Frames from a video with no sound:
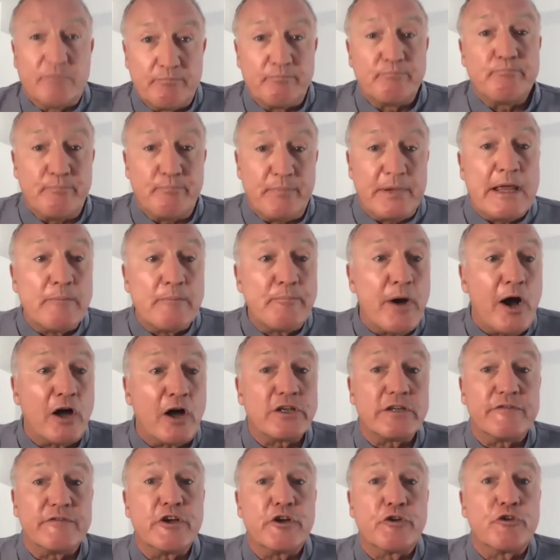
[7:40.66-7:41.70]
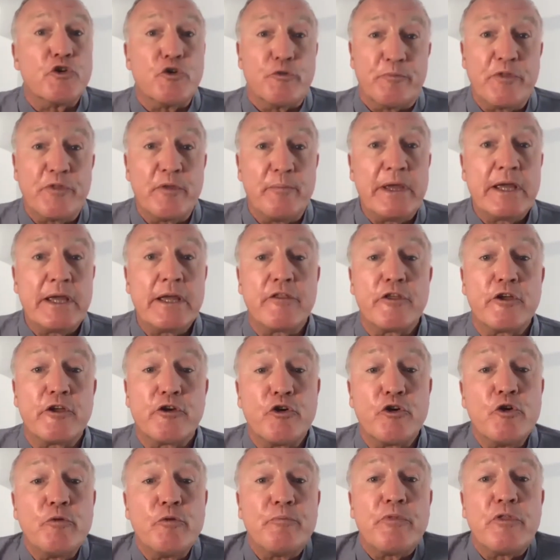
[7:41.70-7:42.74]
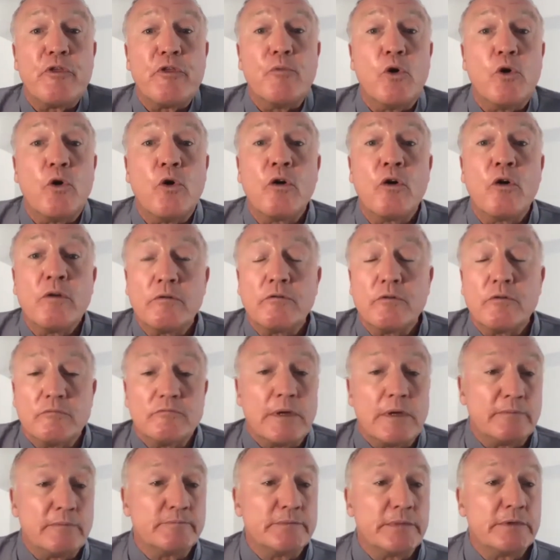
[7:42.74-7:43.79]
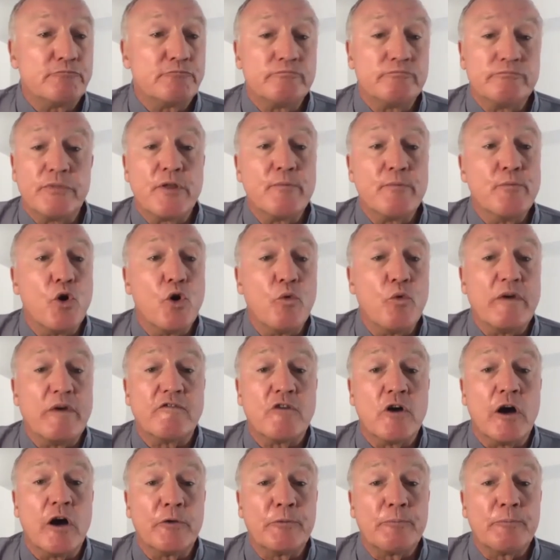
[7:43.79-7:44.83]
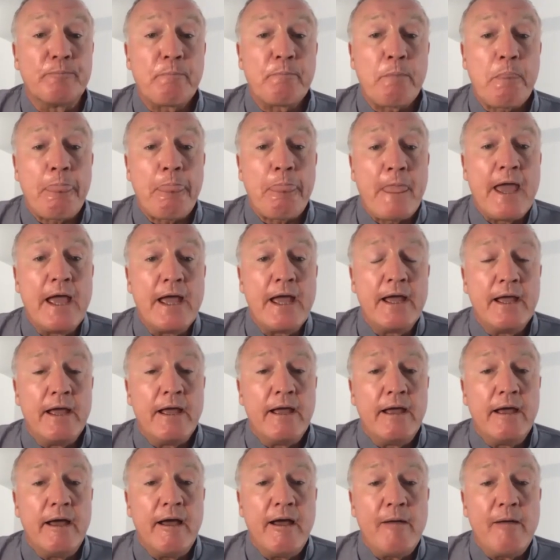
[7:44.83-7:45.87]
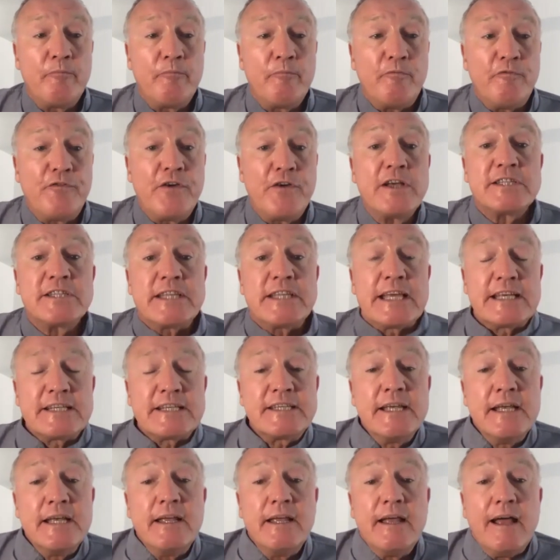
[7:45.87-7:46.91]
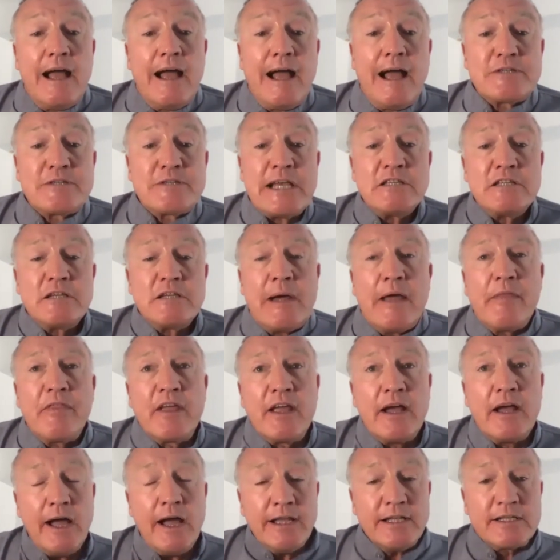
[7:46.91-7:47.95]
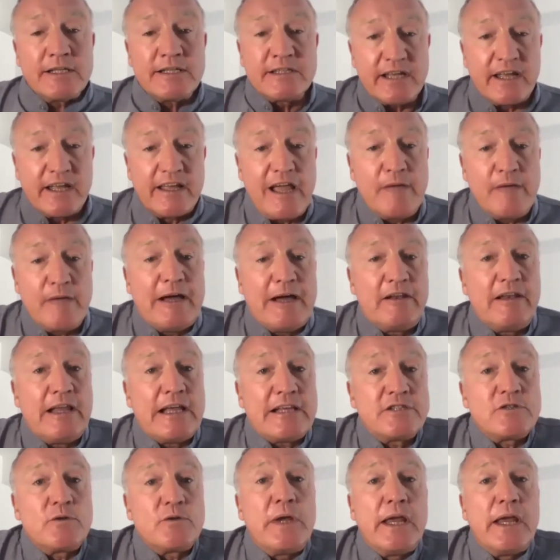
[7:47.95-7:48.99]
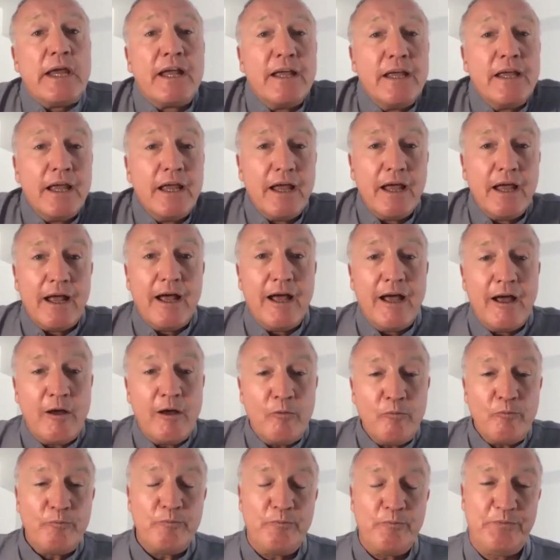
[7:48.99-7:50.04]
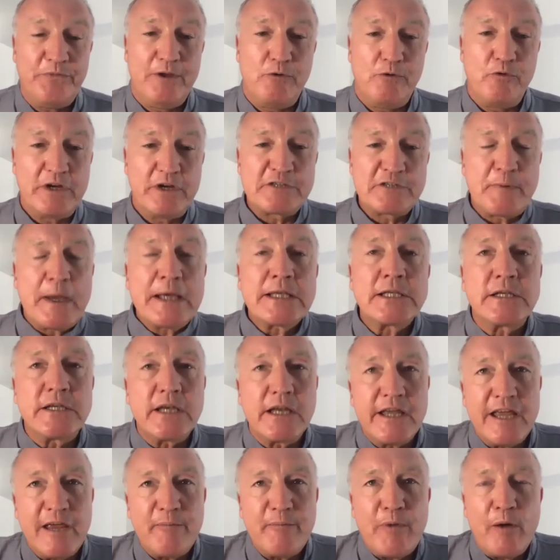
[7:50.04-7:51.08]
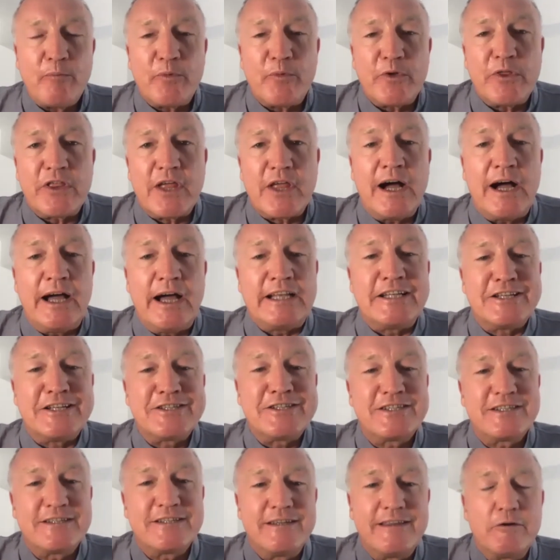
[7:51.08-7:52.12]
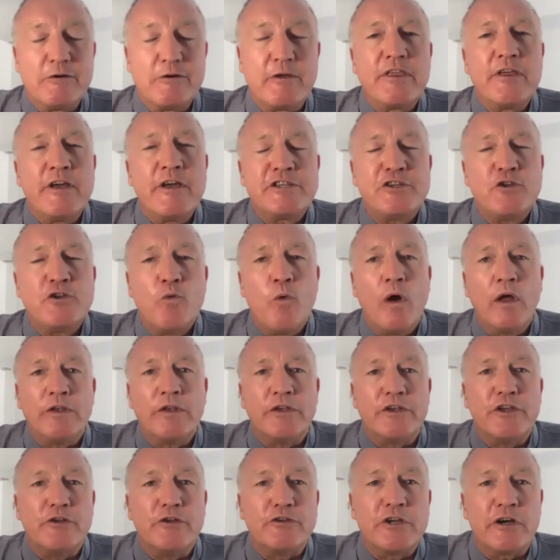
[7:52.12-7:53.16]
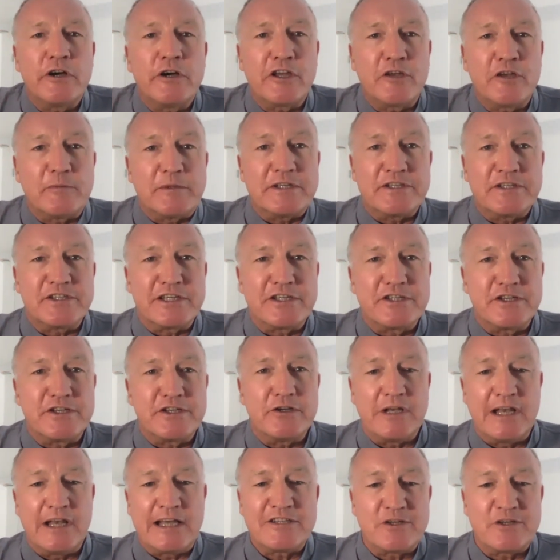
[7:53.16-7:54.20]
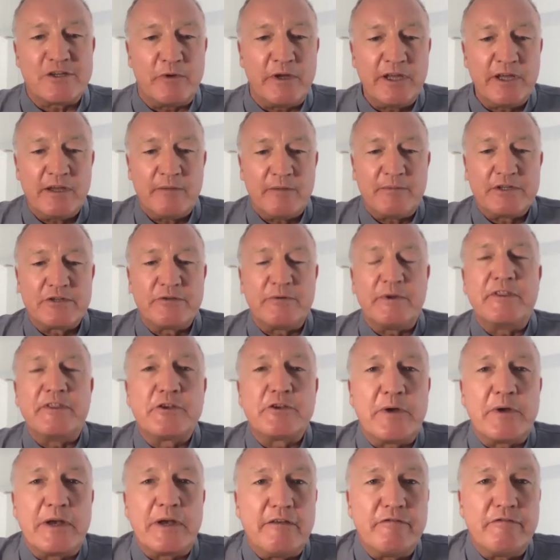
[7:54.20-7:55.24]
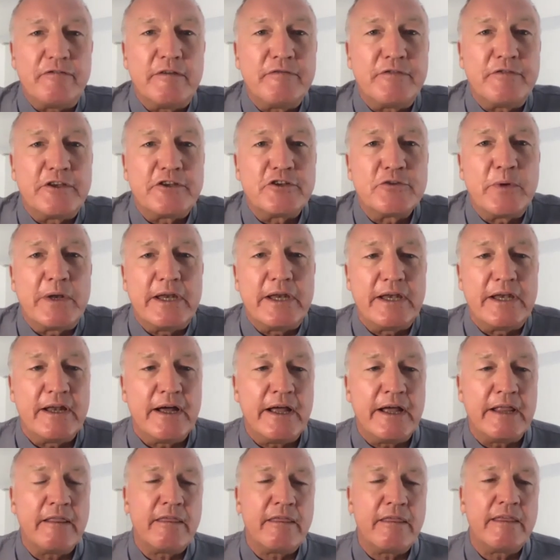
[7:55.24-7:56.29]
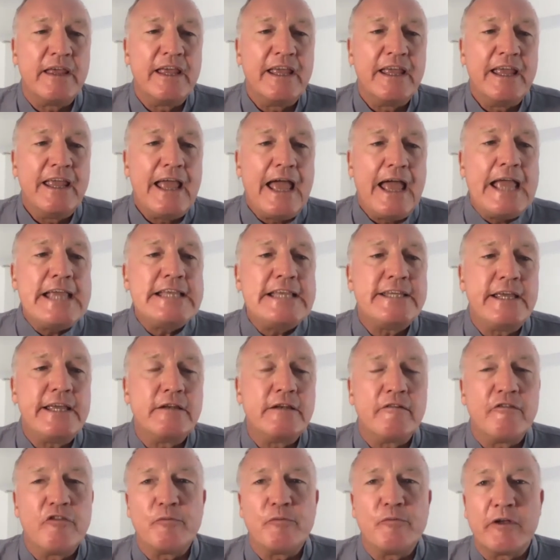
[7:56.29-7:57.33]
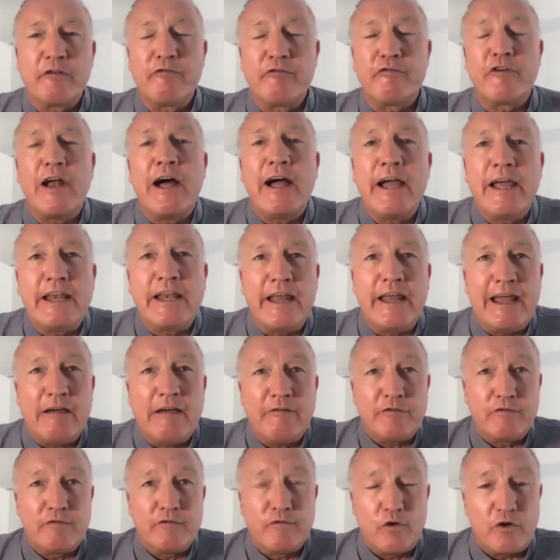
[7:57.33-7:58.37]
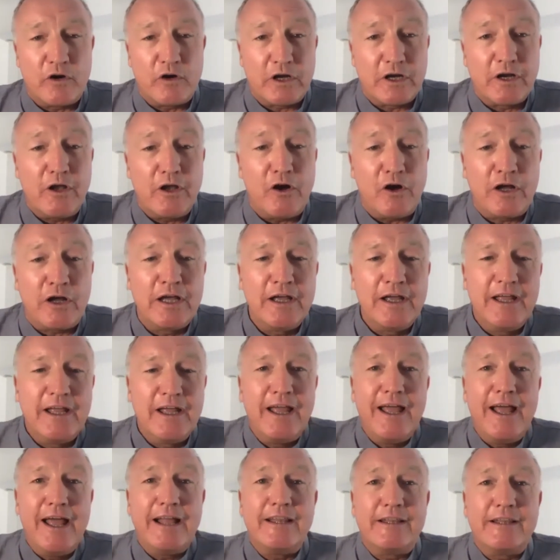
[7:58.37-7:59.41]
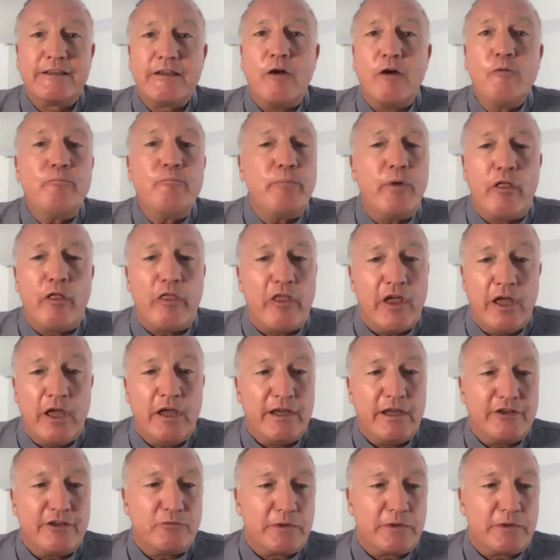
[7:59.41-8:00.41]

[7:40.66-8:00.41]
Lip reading: being part of a group. The bigger the group, the more we've got. First things, I was asked about the guidance that came out last week. We're expected to keep up with guidance. There were 31 new documents issued last week between the 25th and 29th, 18 of them on Friday after 4 o'clock. Don't bother, is what